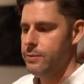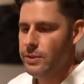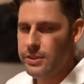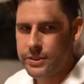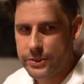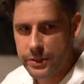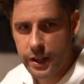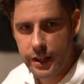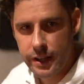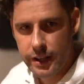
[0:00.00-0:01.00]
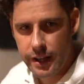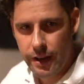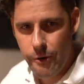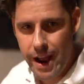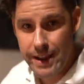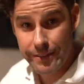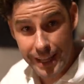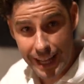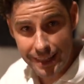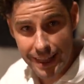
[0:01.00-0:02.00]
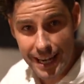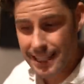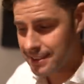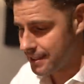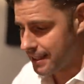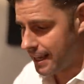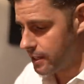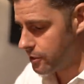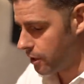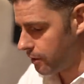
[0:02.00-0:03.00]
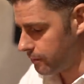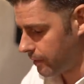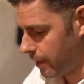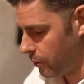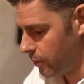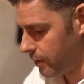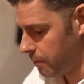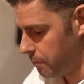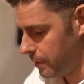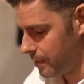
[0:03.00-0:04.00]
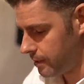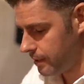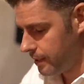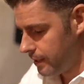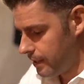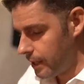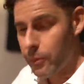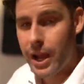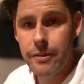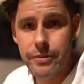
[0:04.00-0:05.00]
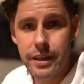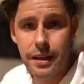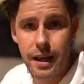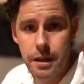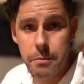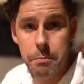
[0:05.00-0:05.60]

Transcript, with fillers: We just arrived at the next stage of our meal. We have here a